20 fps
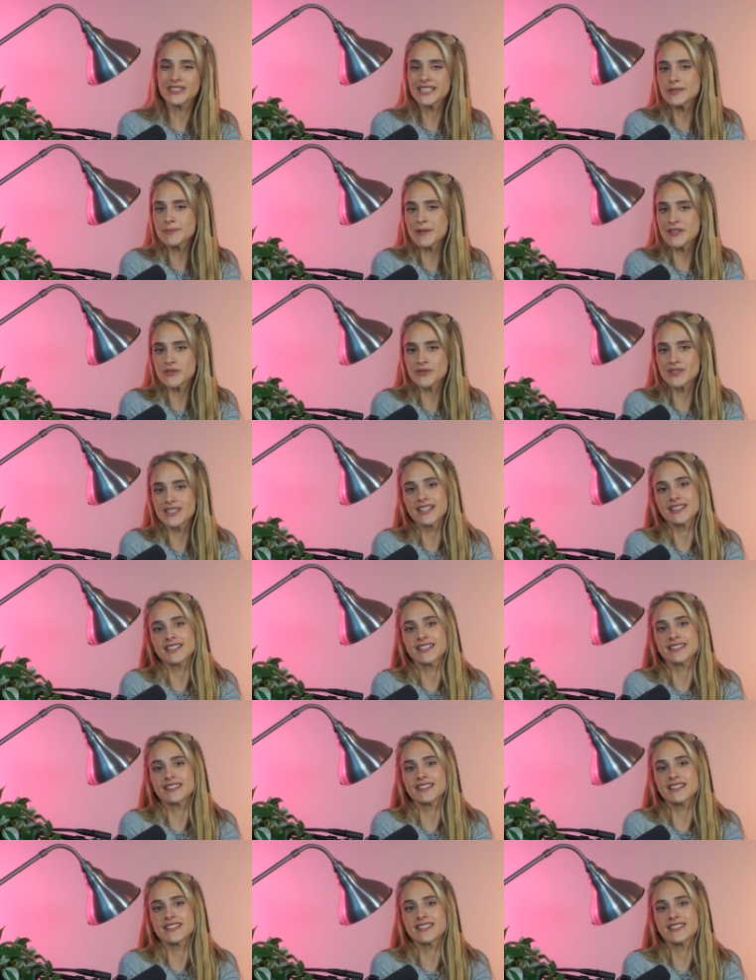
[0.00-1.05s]
really special tech like
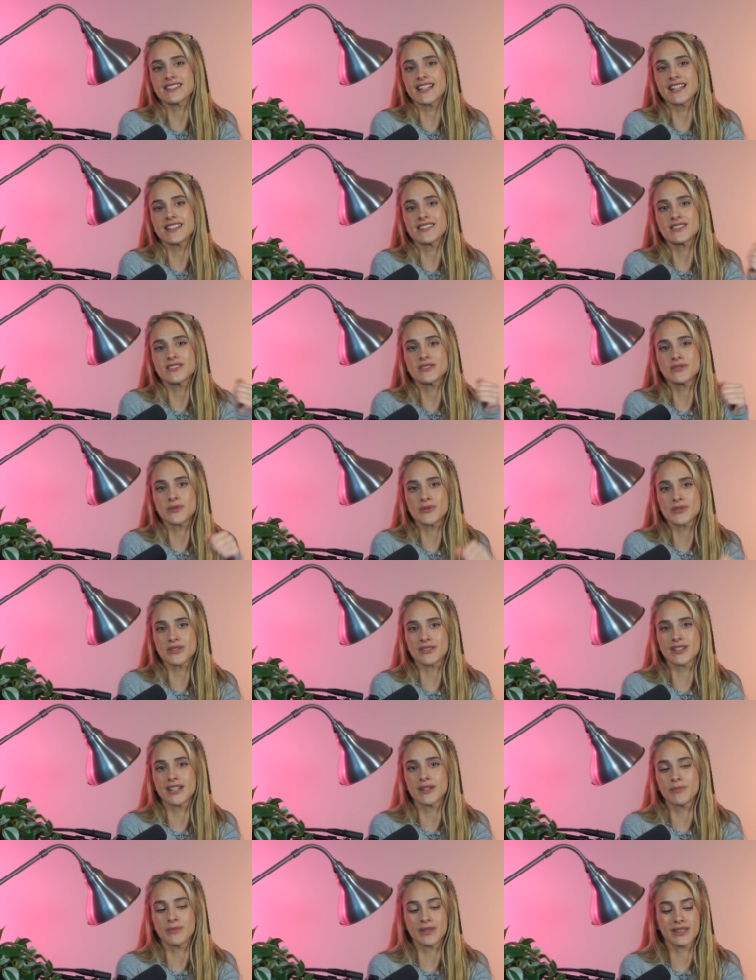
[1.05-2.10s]
this tends to also
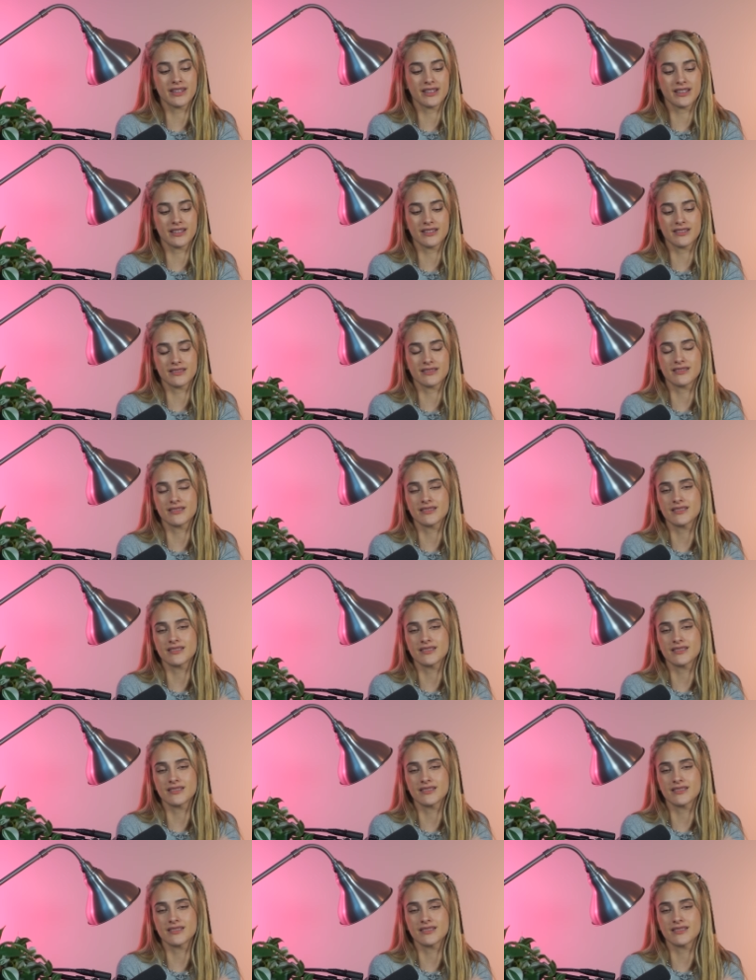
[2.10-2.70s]
come with a